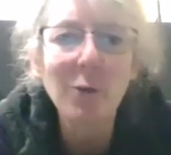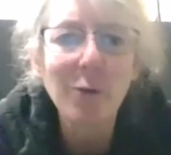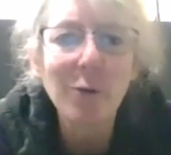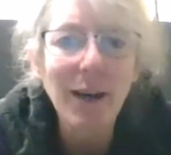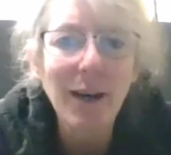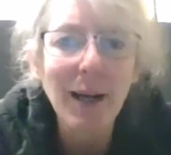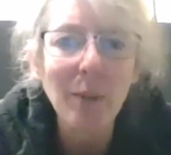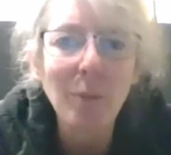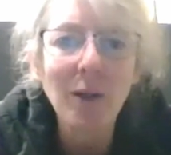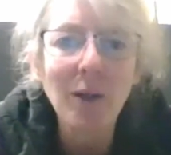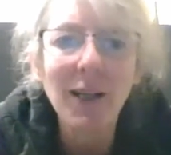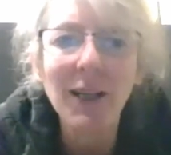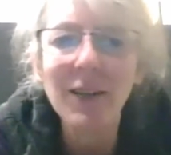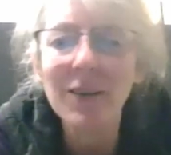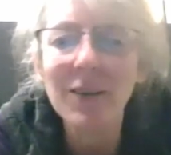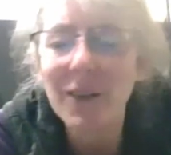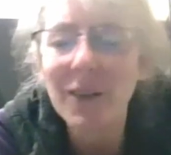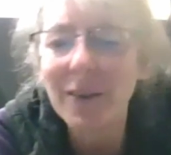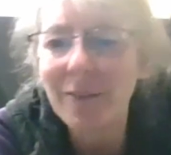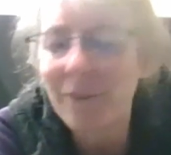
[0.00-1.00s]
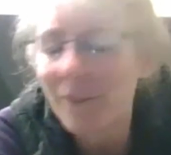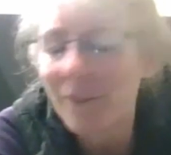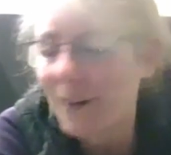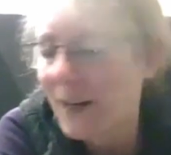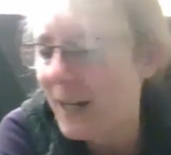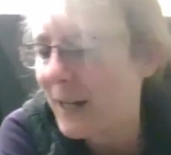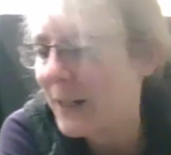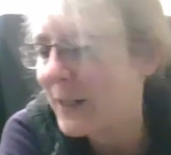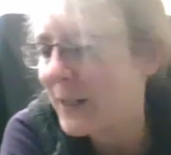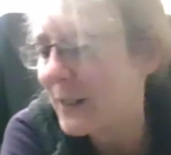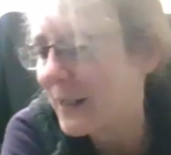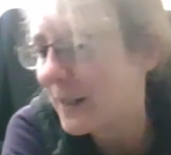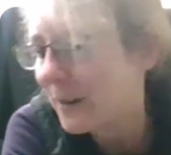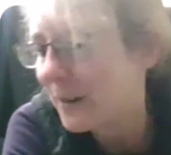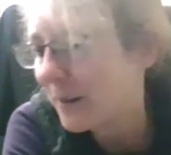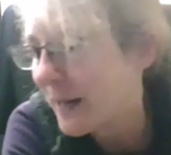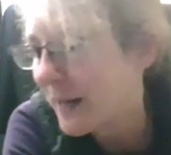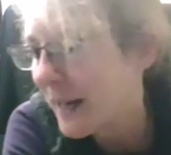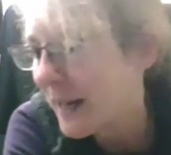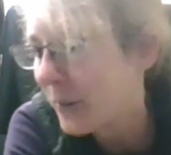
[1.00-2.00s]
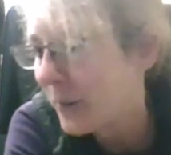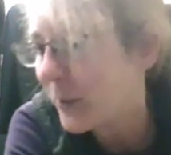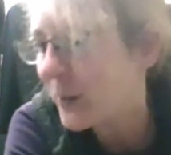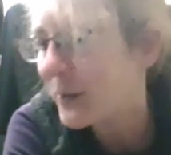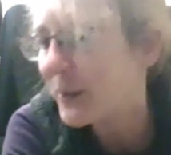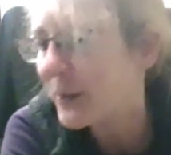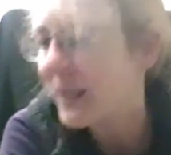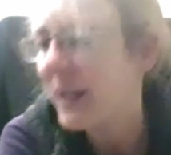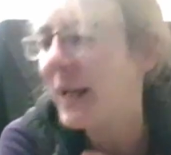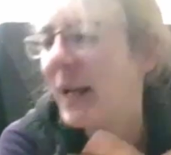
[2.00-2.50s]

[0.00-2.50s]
families, their friends, their neighbors,